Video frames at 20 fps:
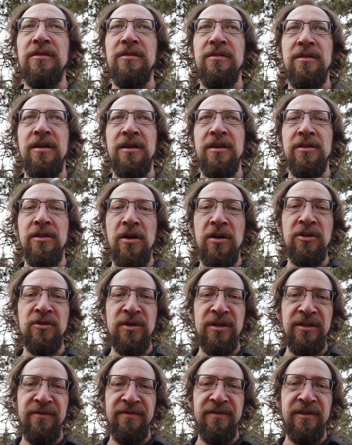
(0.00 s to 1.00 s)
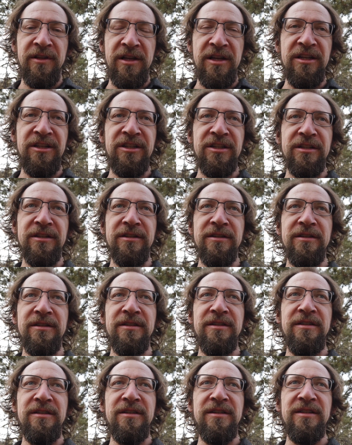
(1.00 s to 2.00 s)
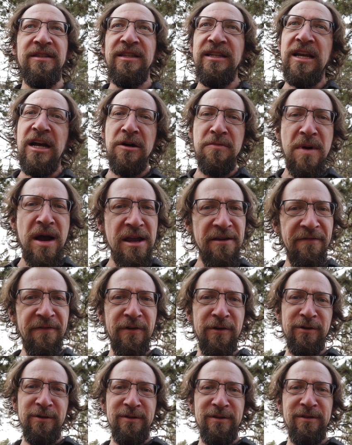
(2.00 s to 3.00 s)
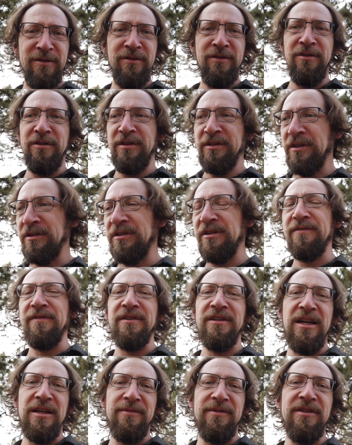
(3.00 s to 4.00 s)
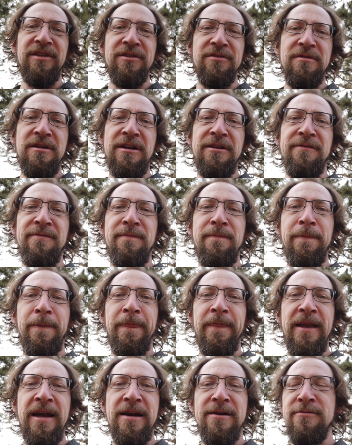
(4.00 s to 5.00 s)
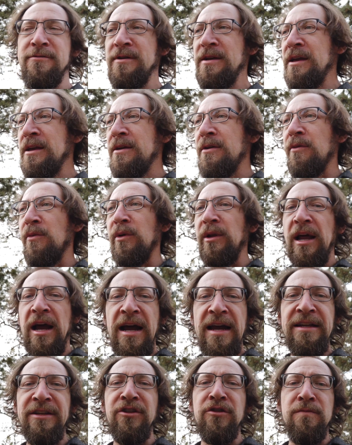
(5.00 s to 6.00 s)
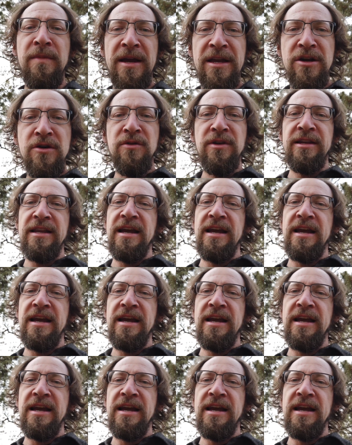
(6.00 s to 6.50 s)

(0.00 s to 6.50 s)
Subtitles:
like a large revelation to see how my foot looks on different types of terrain, what I do, my own